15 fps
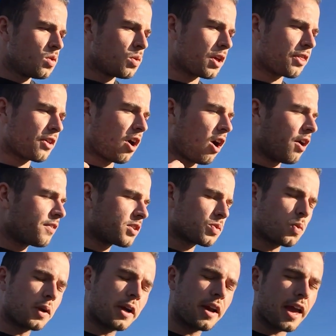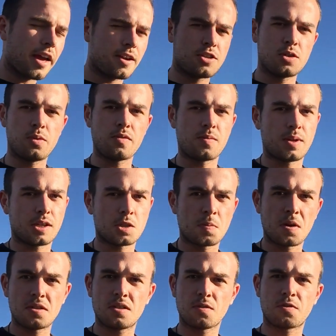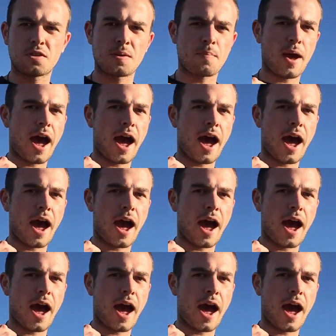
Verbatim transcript: with all this weird energy we've been experiencing for the